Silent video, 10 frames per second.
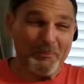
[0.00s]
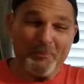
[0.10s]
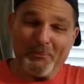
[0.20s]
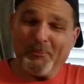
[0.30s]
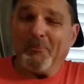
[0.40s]

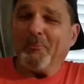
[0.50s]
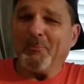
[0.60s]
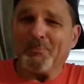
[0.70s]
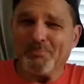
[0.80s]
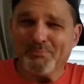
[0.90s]
You never get
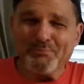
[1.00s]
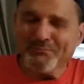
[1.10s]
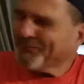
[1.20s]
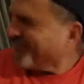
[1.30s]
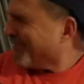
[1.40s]
used to it,
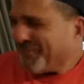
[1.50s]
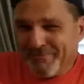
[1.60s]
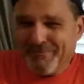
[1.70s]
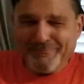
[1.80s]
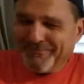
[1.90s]
guys.
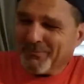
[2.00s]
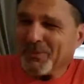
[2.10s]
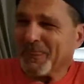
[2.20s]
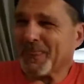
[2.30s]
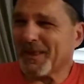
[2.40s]

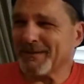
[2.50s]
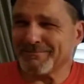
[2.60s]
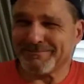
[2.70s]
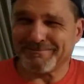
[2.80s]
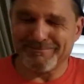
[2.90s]
When you take it
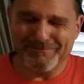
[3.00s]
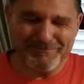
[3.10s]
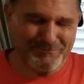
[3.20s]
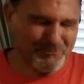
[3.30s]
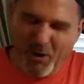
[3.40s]
straight, you
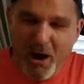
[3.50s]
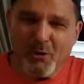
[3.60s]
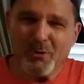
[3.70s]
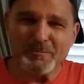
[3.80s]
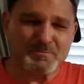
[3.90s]
never
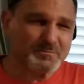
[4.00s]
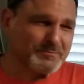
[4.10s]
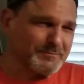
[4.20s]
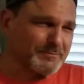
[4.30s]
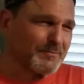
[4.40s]
Whoa. get
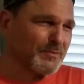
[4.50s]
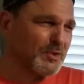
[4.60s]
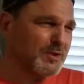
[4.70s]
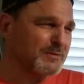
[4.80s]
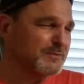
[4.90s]
used
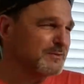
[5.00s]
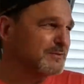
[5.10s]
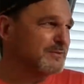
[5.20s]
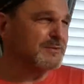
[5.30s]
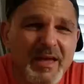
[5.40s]
to it at
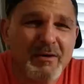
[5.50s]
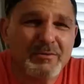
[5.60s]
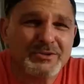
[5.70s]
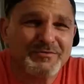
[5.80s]
all. That was